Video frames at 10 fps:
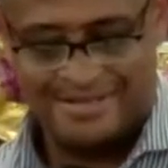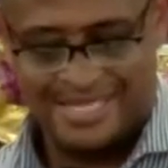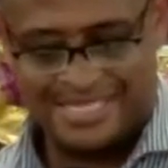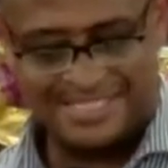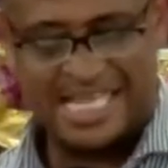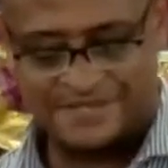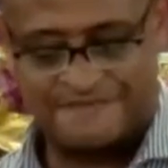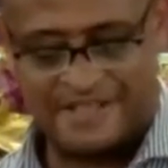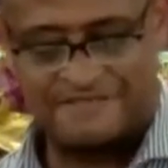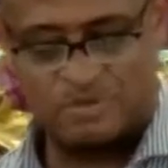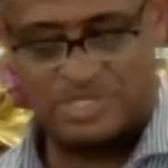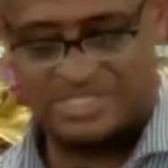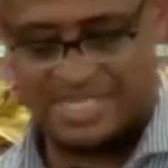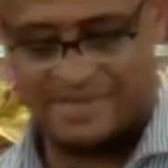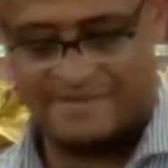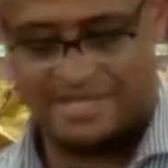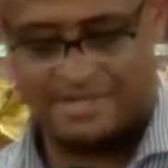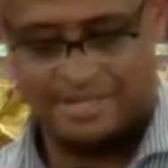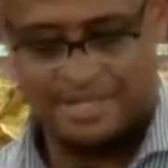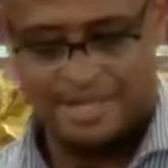it takes faith to receive it,
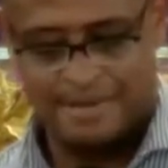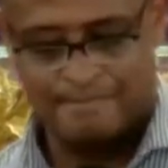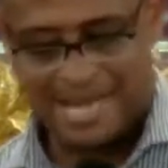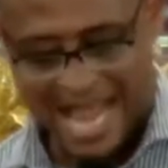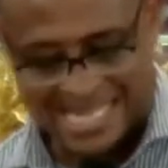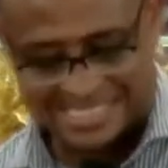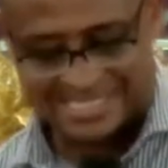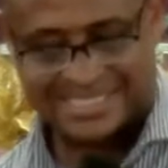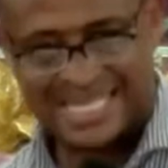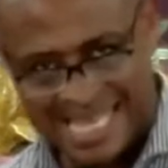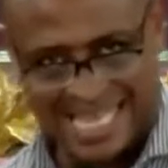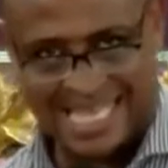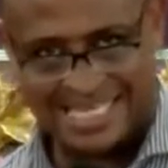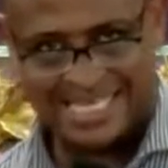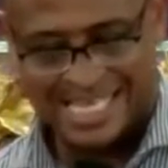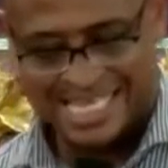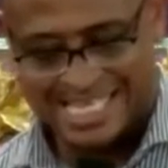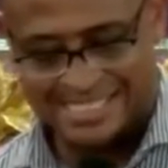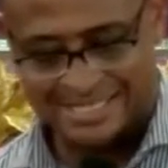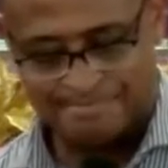but our sin
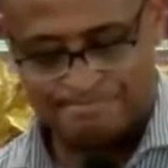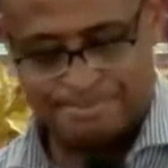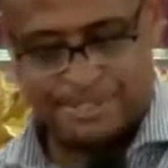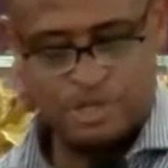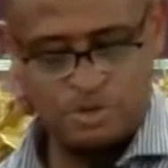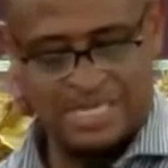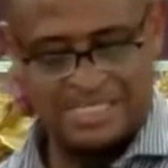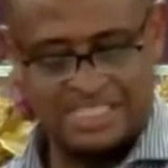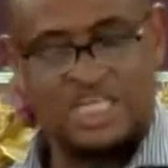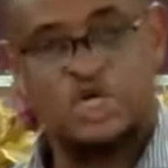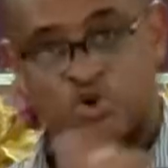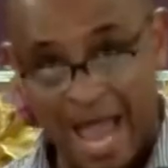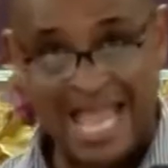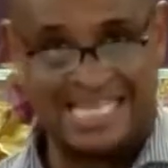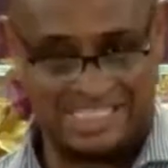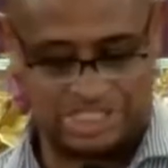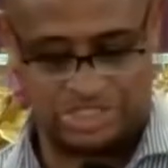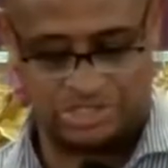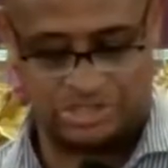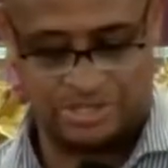is imputed to
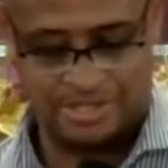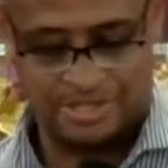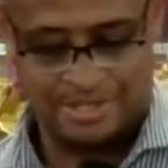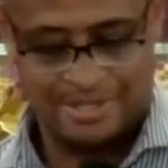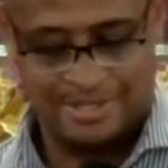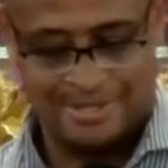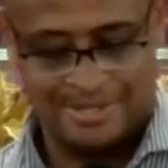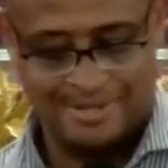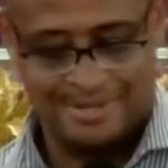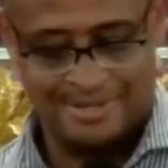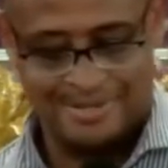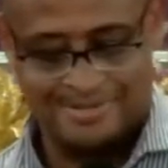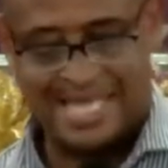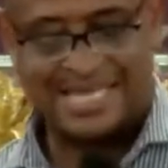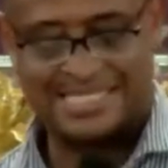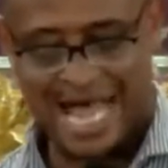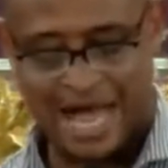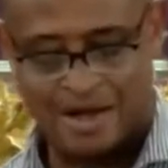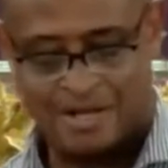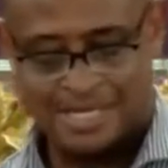Christ. That is
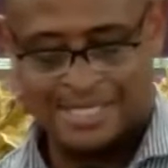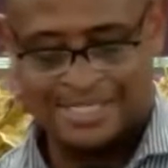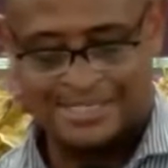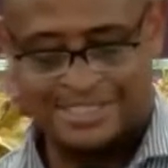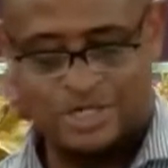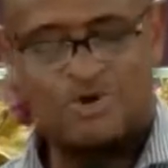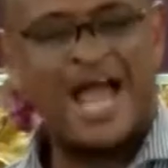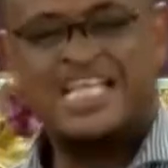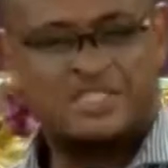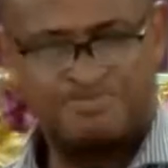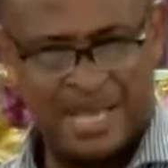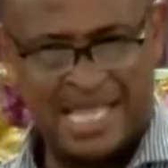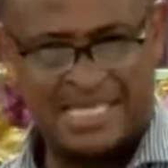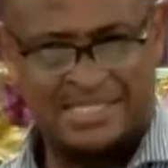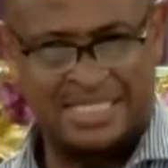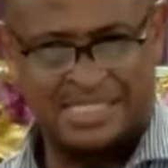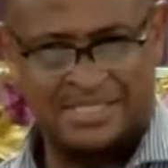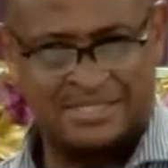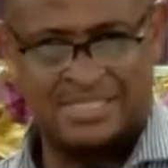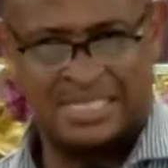how Christ paid the
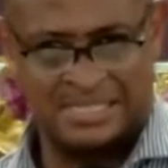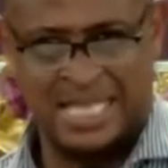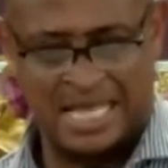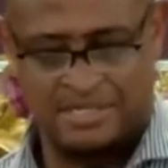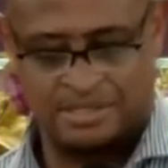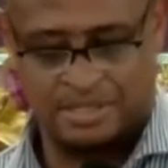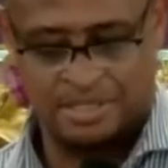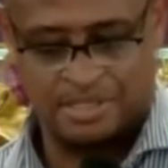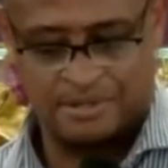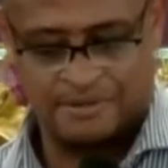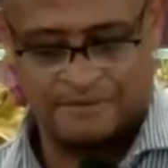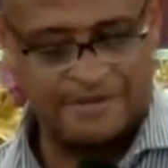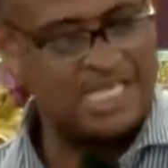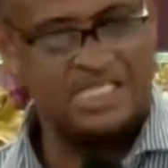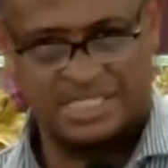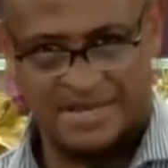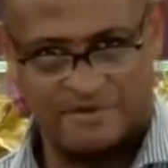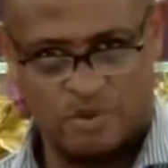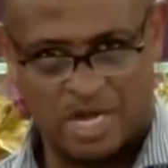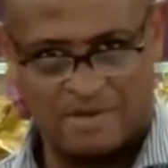sin debt for each and
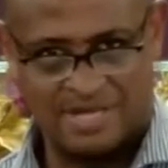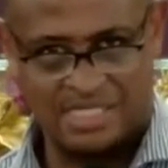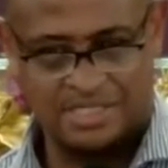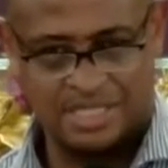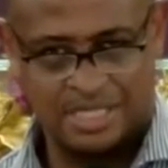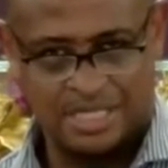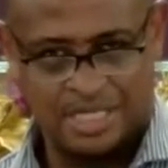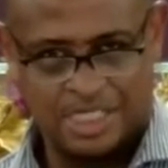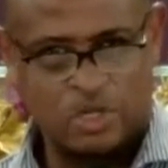every one of us. The